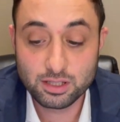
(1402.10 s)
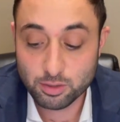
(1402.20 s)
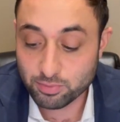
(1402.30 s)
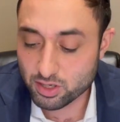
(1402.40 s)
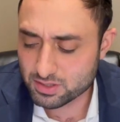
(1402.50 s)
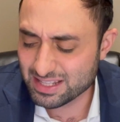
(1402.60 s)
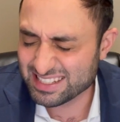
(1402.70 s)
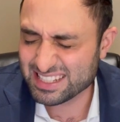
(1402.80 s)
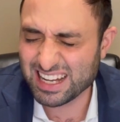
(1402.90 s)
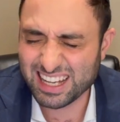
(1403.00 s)
person that
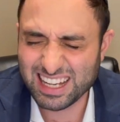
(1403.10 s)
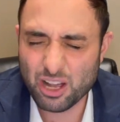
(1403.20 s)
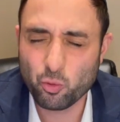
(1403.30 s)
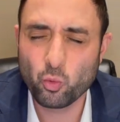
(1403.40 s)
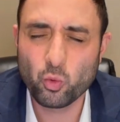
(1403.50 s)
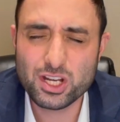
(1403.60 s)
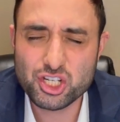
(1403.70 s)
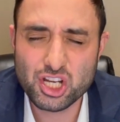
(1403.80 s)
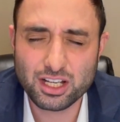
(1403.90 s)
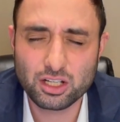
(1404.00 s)
says, I
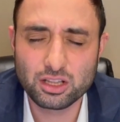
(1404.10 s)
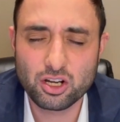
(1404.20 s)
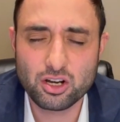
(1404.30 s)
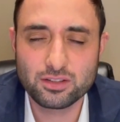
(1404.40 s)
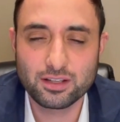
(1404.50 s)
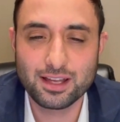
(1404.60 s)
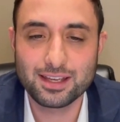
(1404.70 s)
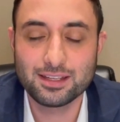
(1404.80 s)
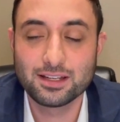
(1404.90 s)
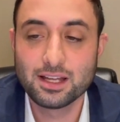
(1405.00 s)
wish I could learn
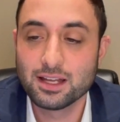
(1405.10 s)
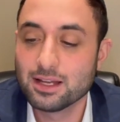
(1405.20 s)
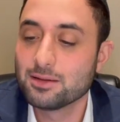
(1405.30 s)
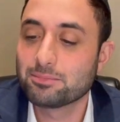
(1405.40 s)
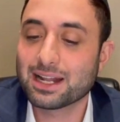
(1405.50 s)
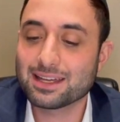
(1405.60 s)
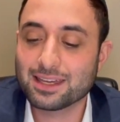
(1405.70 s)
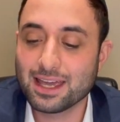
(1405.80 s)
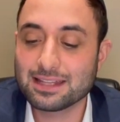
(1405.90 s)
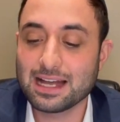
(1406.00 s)
today, but I
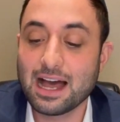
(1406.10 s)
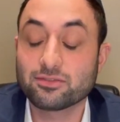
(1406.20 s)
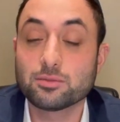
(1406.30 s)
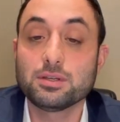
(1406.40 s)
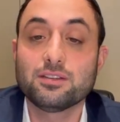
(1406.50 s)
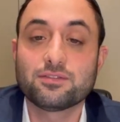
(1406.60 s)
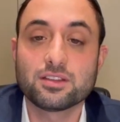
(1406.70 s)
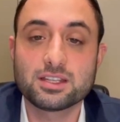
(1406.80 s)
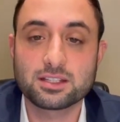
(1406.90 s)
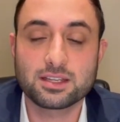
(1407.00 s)
can't. I have to be for
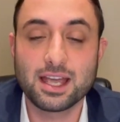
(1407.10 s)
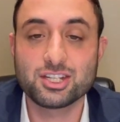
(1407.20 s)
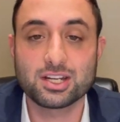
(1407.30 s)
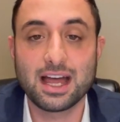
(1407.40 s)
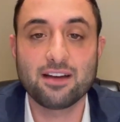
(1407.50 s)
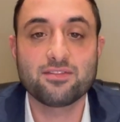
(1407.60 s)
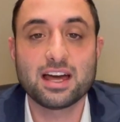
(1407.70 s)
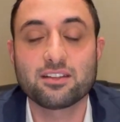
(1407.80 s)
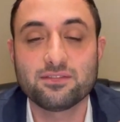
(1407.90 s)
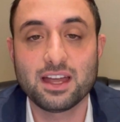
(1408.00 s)
this occasion. I have
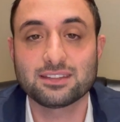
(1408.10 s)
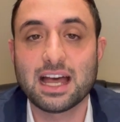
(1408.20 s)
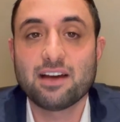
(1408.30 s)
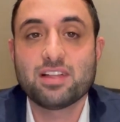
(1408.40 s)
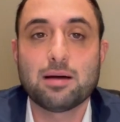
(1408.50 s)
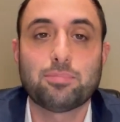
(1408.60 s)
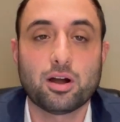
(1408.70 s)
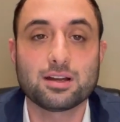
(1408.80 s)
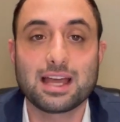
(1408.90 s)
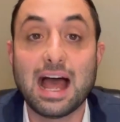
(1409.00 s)
that event. I have that
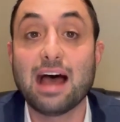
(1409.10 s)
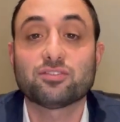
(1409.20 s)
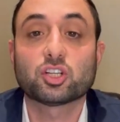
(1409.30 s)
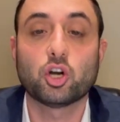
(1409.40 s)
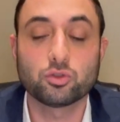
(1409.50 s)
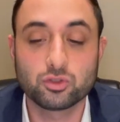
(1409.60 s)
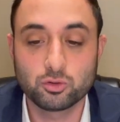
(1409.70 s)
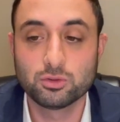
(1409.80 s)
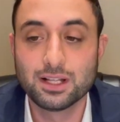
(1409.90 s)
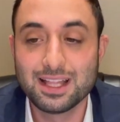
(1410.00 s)
party. I have to go
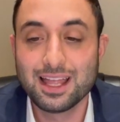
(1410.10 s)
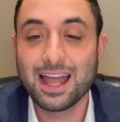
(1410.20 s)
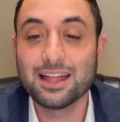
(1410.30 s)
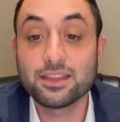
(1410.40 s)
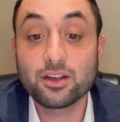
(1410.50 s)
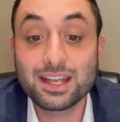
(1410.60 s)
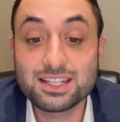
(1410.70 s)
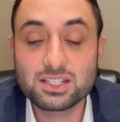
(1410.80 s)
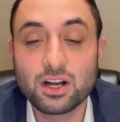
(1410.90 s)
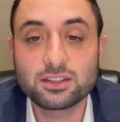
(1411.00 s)
to. And they're
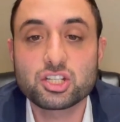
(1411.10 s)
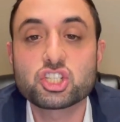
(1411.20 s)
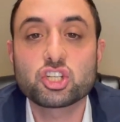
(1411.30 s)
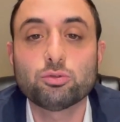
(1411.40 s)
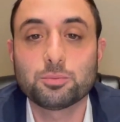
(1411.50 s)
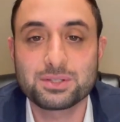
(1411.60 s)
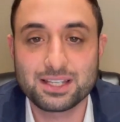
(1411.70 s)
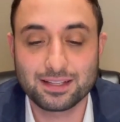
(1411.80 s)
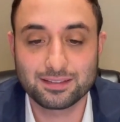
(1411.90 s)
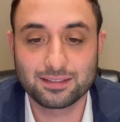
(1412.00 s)
inside. They're so
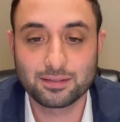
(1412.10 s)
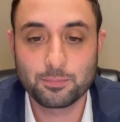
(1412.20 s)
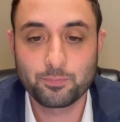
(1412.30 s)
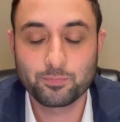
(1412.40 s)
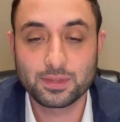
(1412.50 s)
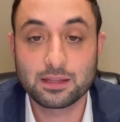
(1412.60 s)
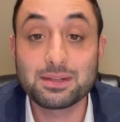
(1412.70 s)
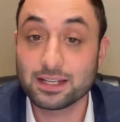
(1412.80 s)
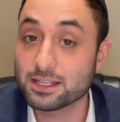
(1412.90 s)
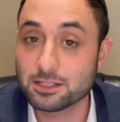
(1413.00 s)
upset. Let me
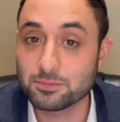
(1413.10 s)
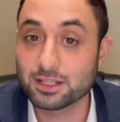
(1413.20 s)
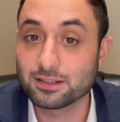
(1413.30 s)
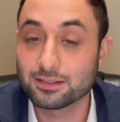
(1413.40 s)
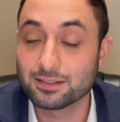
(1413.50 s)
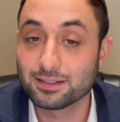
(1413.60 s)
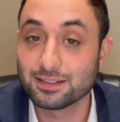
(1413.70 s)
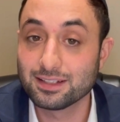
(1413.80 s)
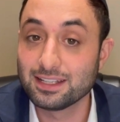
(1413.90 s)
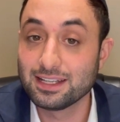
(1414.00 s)
tell you something.
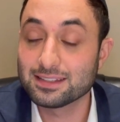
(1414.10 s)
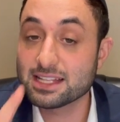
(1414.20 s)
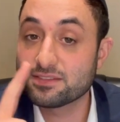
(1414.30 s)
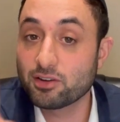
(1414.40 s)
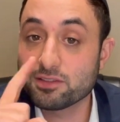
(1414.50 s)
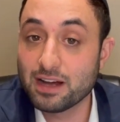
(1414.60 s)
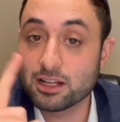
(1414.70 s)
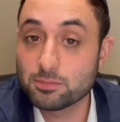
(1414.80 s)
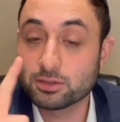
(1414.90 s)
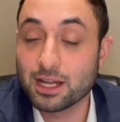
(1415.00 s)
That's very
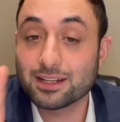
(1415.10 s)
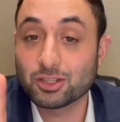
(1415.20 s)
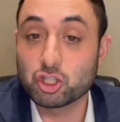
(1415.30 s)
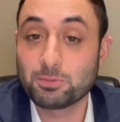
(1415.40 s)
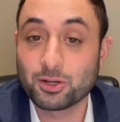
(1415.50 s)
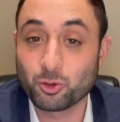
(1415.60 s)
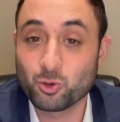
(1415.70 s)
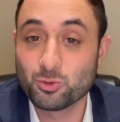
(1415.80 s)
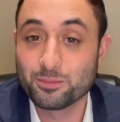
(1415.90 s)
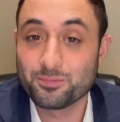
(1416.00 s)
valuable to HaKadosh Baruch
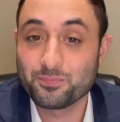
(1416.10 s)
Hu.